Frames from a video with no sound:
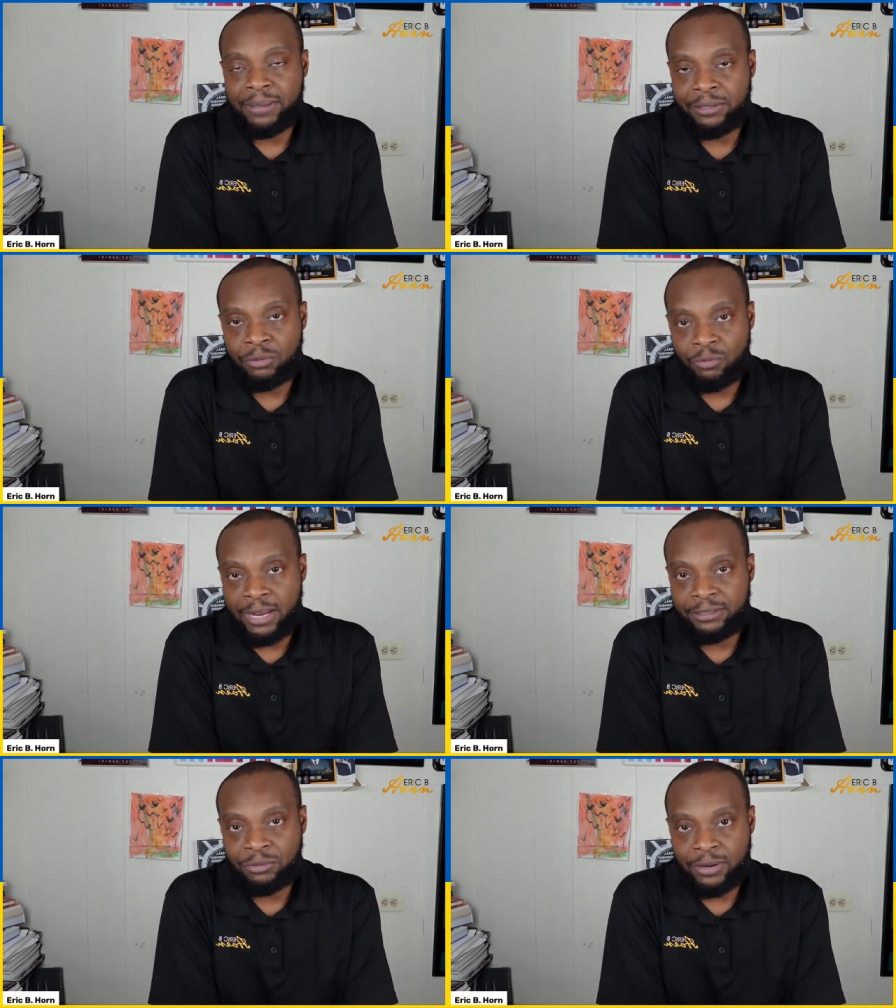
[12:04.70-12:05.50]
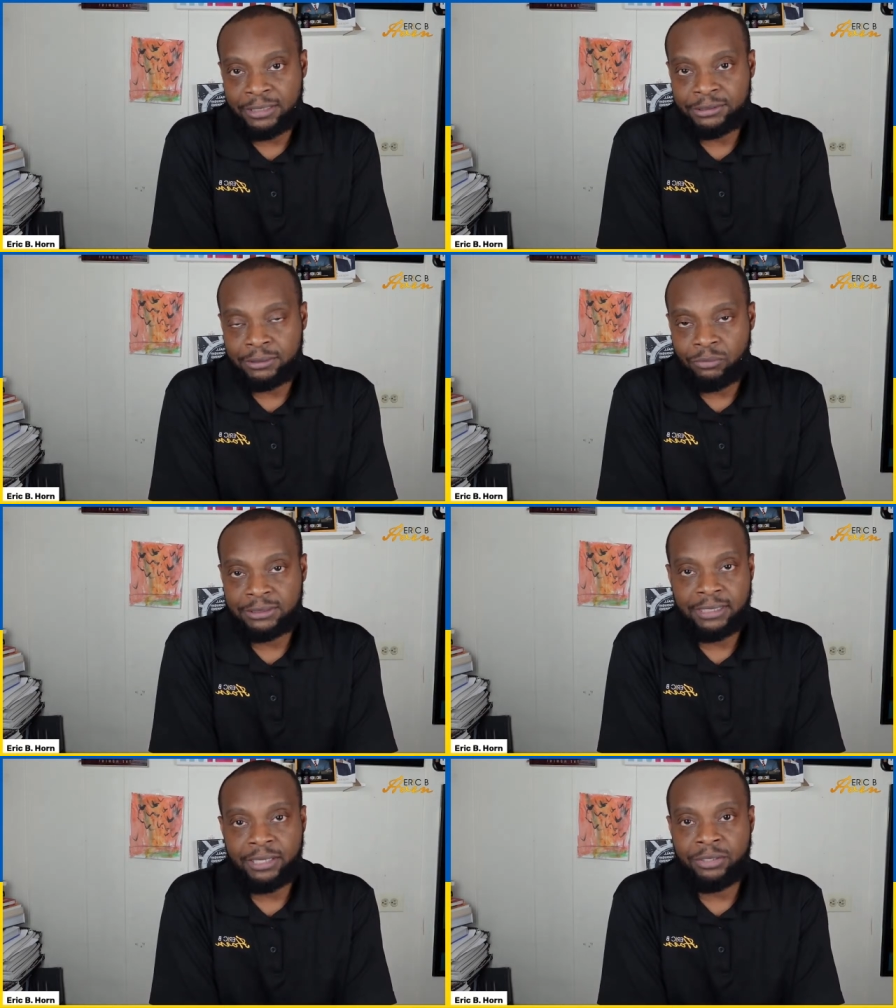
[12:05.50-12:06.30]
a step in the right direction.
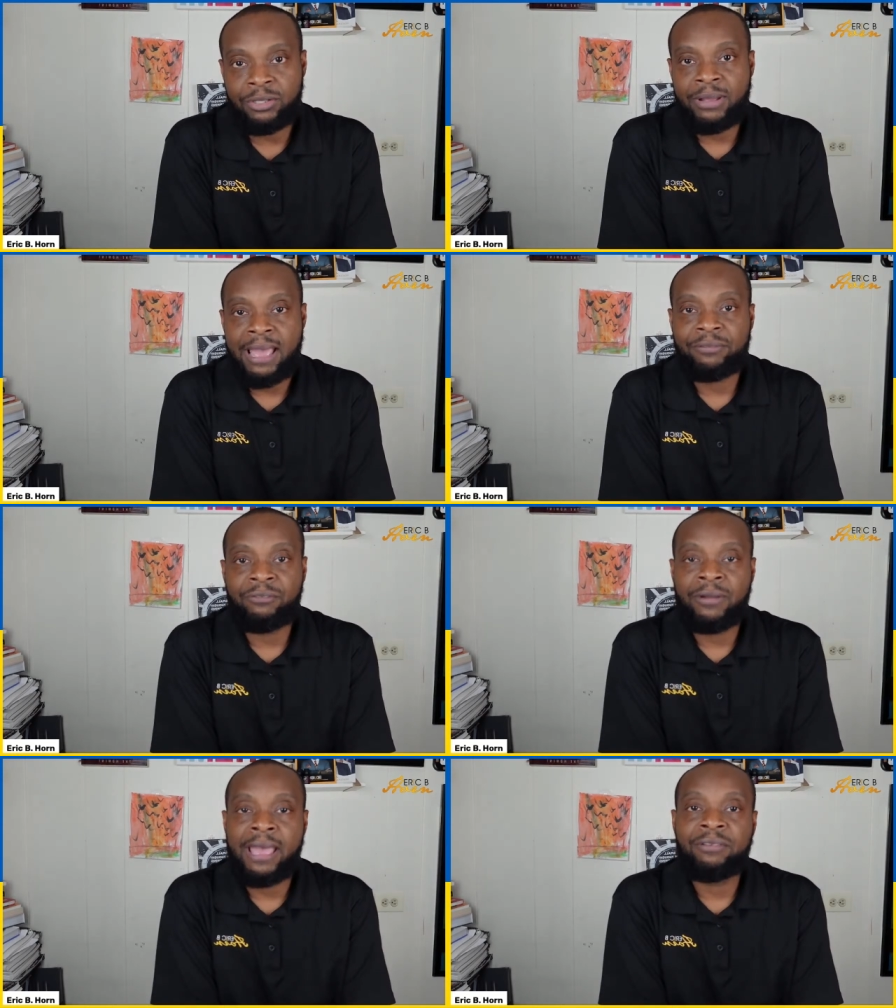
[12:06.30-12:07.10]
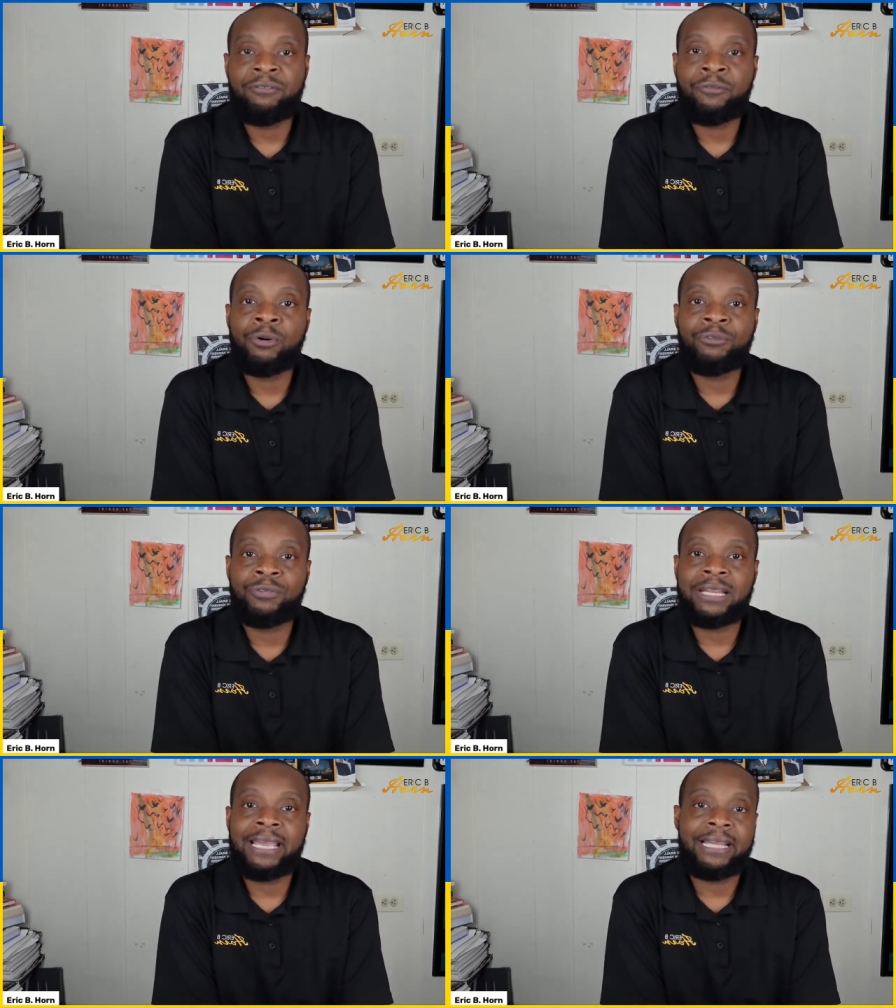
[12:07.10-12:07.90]
Once again, you don't have to have the
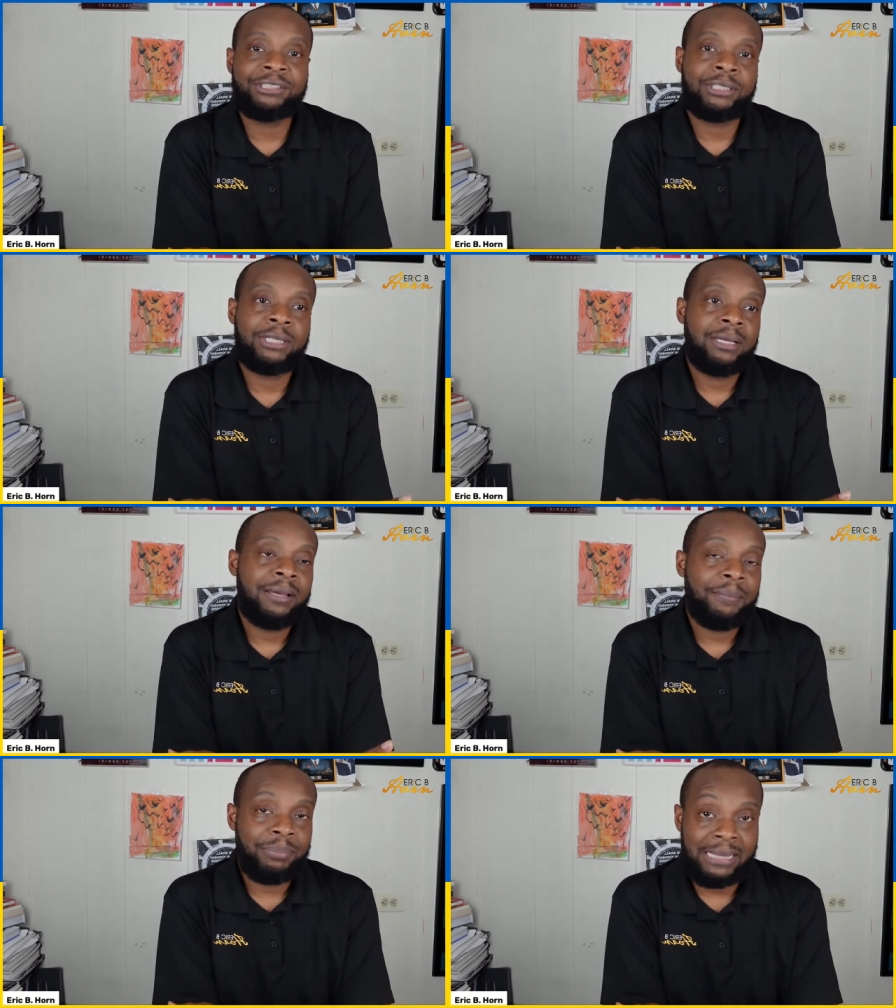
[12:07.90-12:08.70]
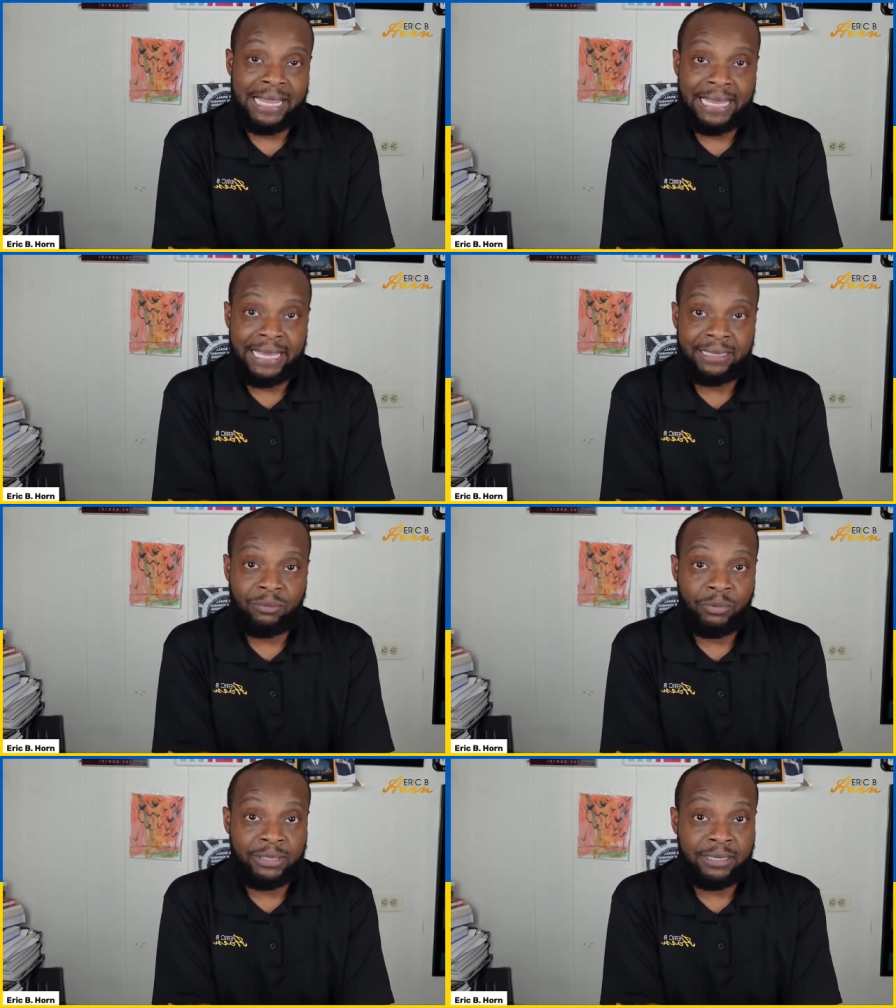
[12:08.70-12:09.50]
full-fledged
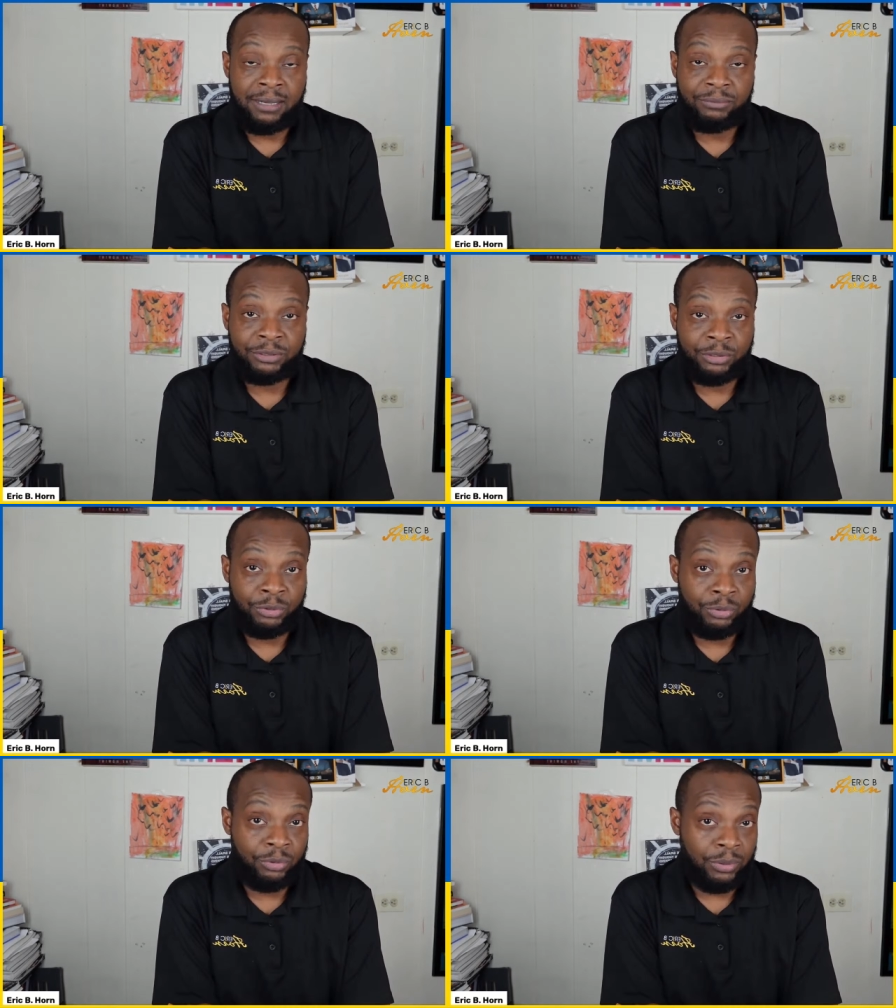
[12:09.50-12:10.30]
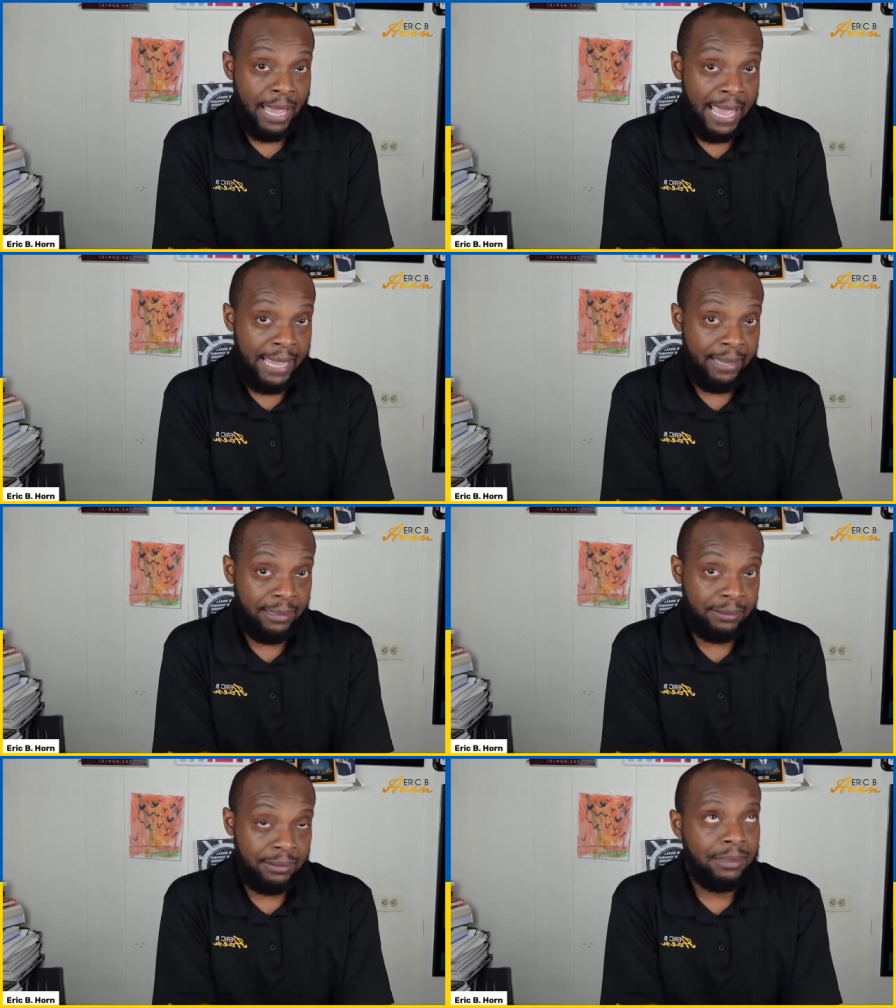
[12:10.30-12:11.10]
plan when it comes to
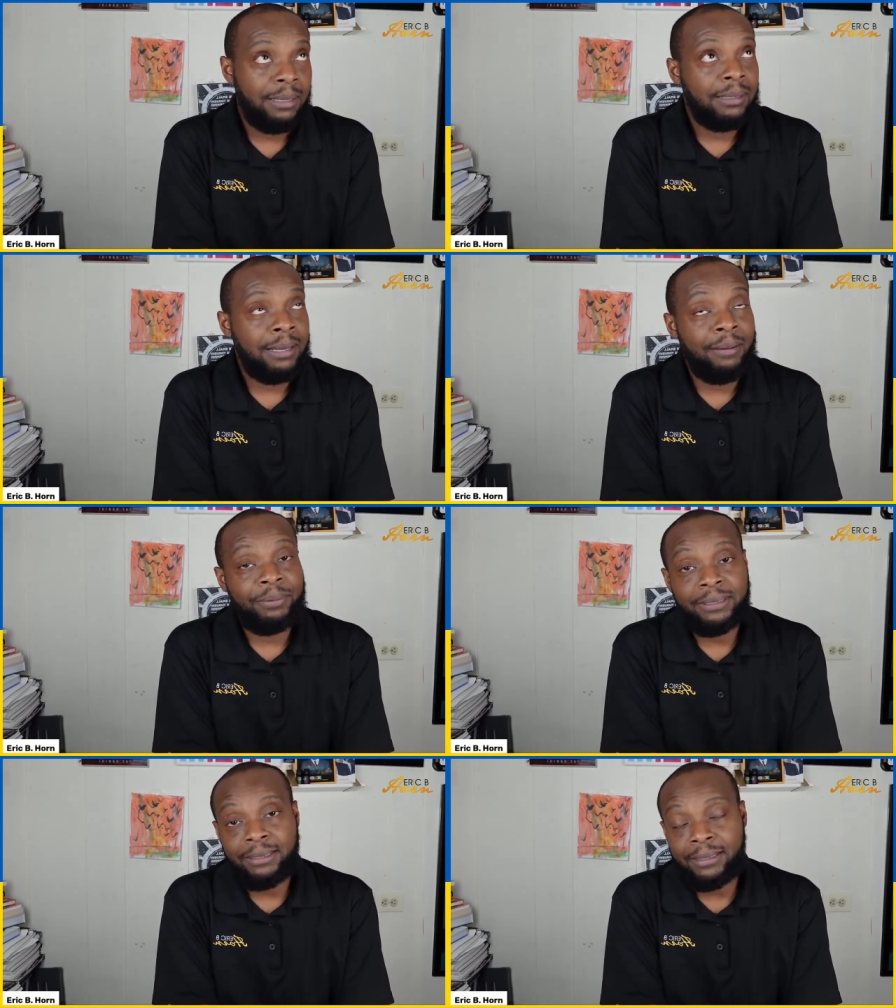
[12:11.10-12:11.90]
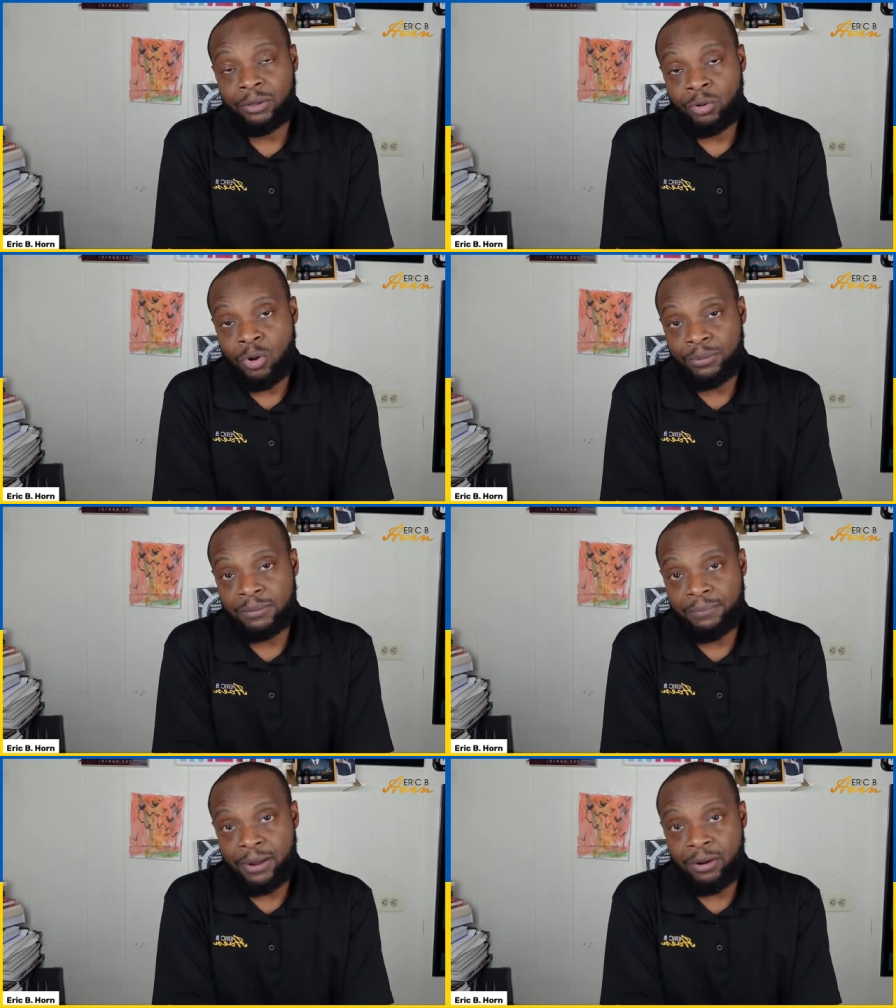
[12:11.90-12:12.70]
a company in
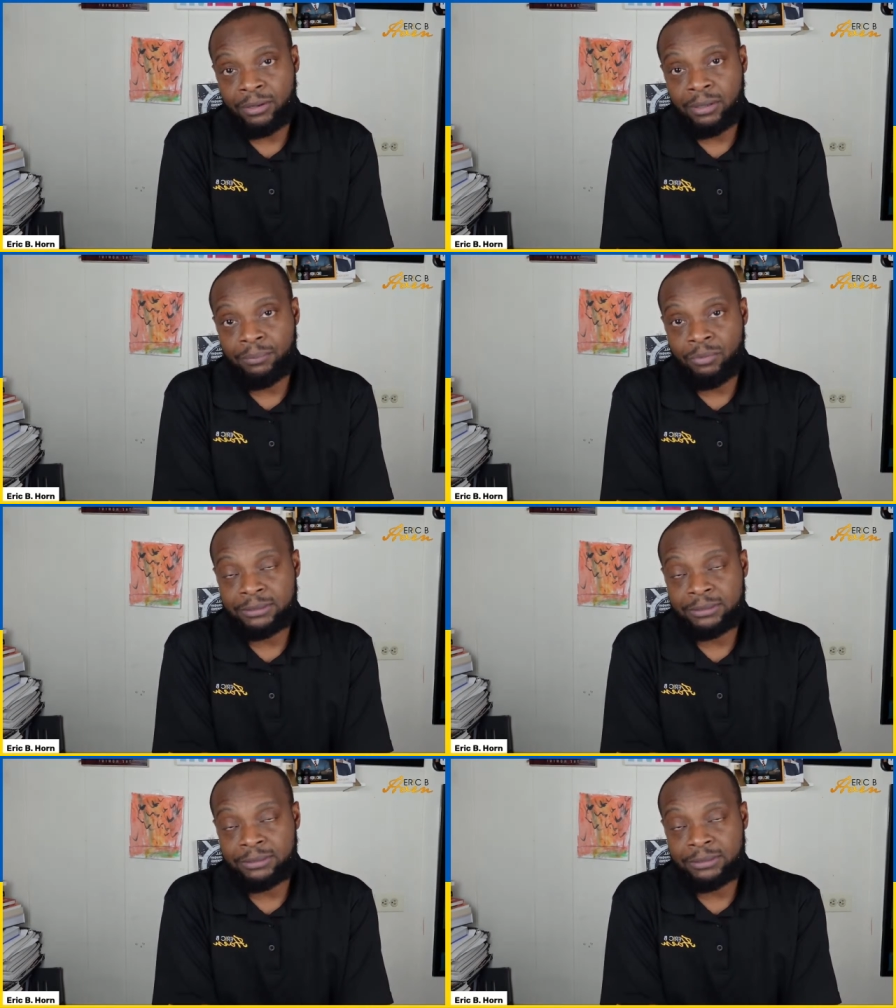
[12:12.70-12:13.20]
corporate America.